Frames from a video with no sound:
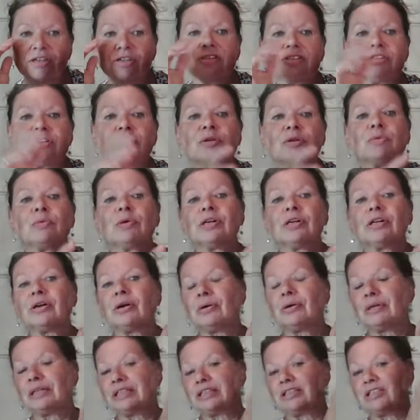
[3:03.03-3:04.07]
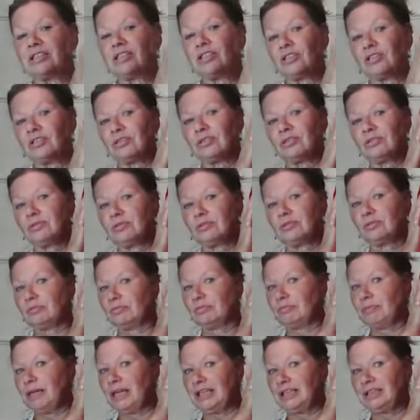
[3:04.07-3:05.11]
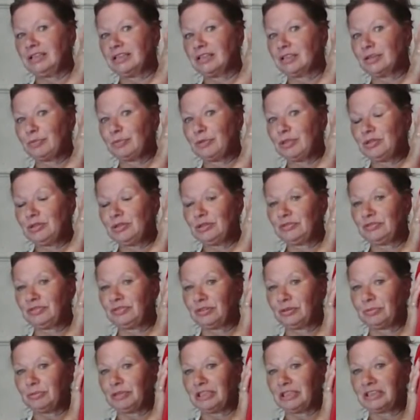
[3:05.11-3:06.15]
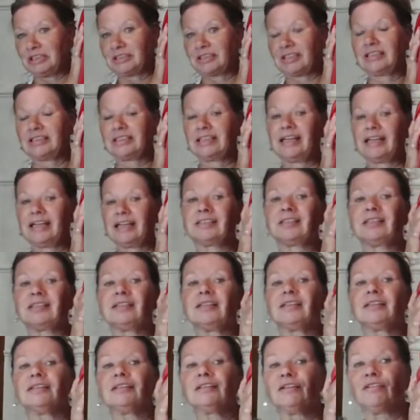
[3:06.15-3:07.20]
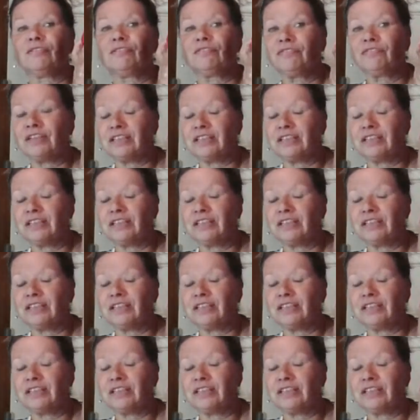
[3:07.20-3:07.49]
So we're going to make this beautiful because I tested it and it